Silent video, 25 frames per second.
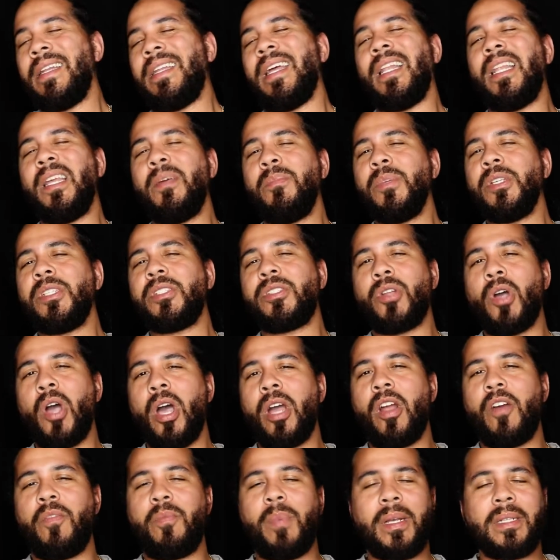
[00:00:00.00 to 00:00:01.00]
Now let me
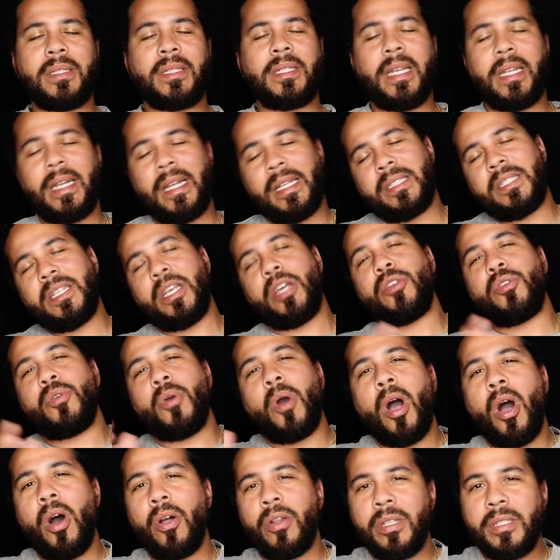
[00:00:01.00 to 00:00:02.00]
start off by saying I tell
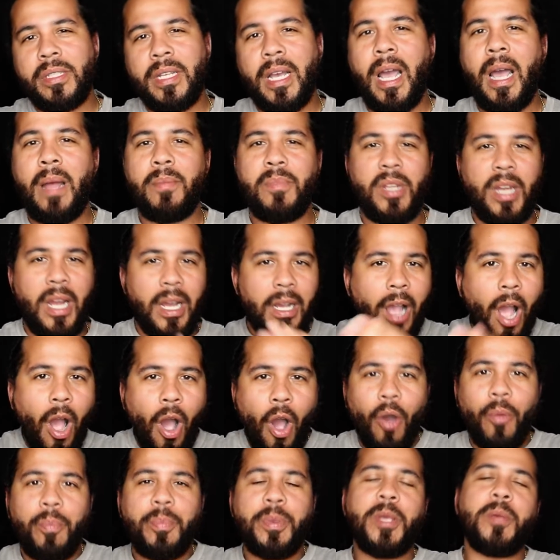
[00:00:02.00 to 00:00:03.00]
you all the time that I
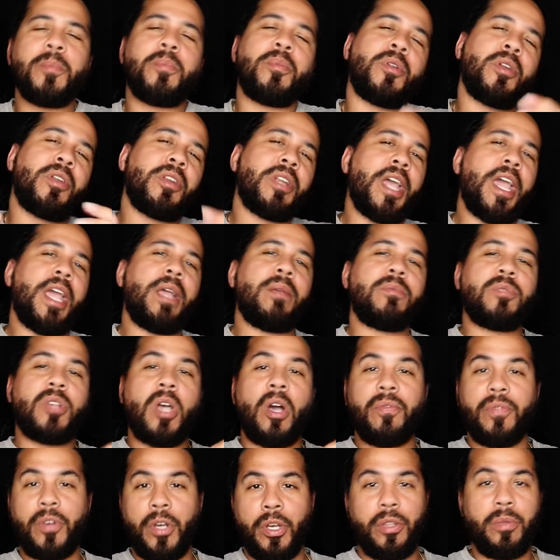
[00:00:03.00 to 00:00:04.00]
call people their names
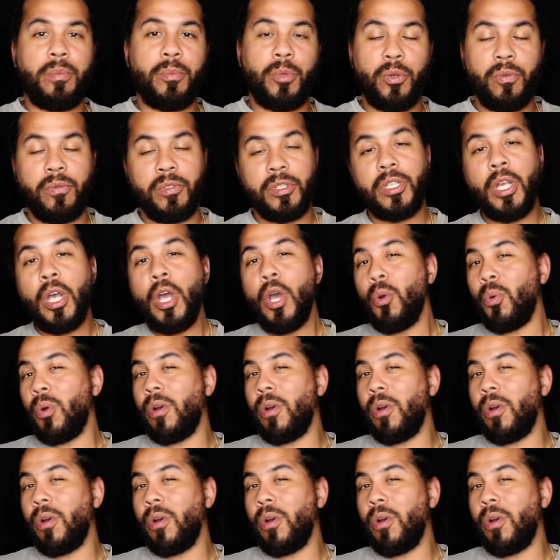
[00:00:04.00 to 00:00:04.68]
off other movies.